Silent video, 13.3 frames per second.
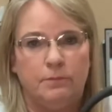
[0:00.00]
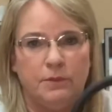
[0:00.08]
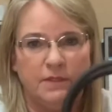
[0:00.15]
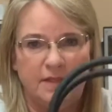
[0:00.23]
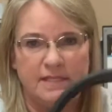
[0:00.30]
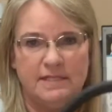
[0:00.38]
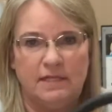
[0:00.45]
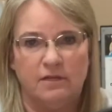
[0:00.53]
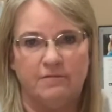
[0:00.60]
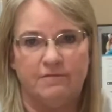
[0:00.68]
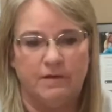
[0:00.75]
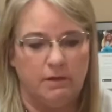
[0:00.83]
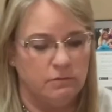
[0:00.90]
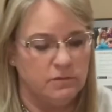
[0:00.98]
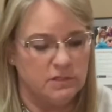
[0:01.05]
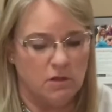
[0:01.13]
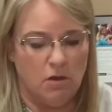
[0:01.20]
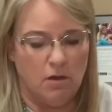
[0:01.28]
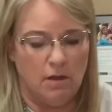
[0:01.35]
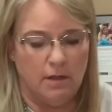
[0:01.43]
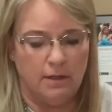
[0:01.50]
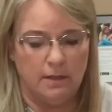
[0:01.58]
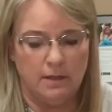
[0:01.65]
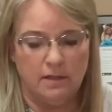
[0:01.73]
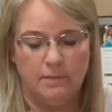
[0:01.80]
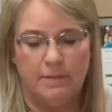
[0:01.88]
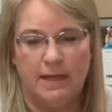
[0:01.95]
put these earphones
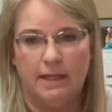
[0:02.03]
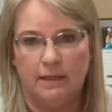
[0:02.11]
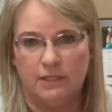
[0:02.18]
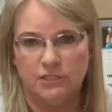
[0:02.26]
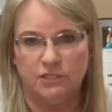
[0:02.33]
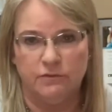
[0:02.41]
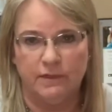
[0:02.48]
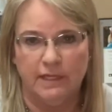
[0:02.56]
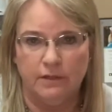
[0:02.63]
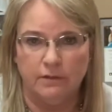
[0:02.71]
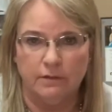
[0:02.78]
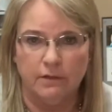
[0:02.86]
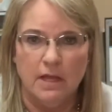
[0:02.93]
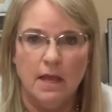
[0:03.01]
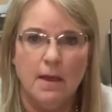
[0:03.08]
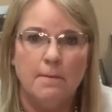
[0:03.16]
on the biological ear.